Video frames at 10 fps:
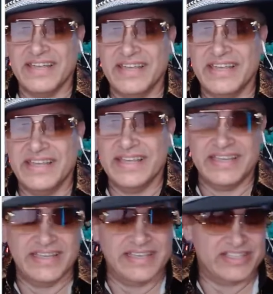
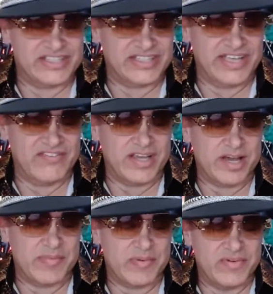he is
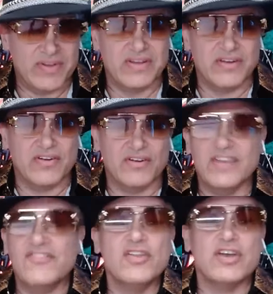giving up,
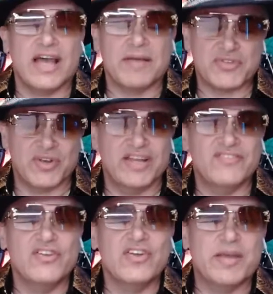or if you look
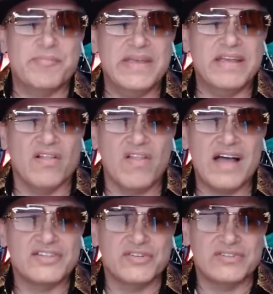at Pete
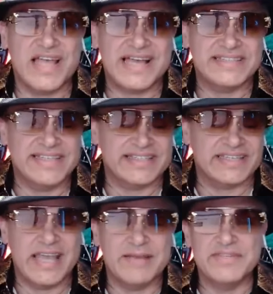Alonso's last
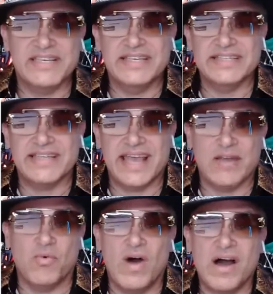6 games, he's
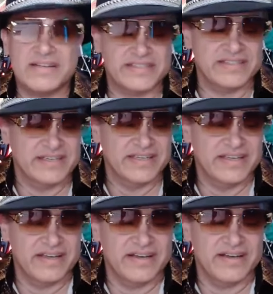had walks
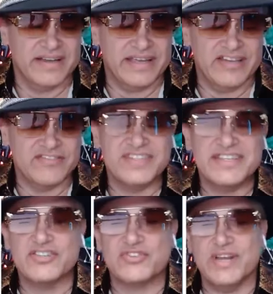in
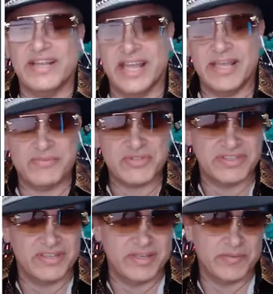6 straight
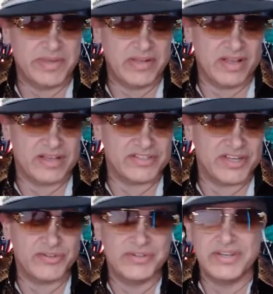games. Pete
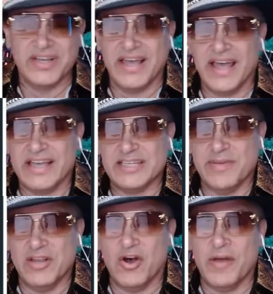Alonso
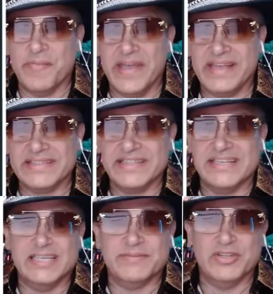has been on
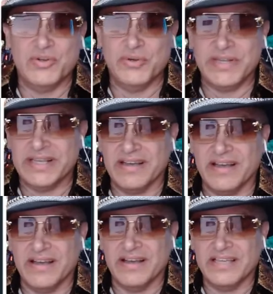base. He's been
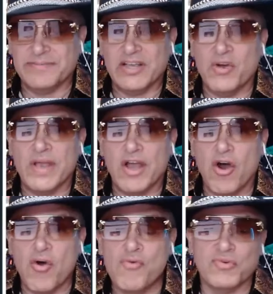
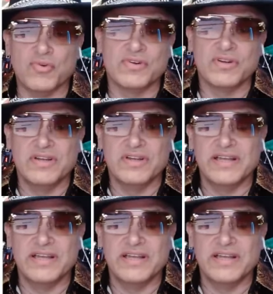going over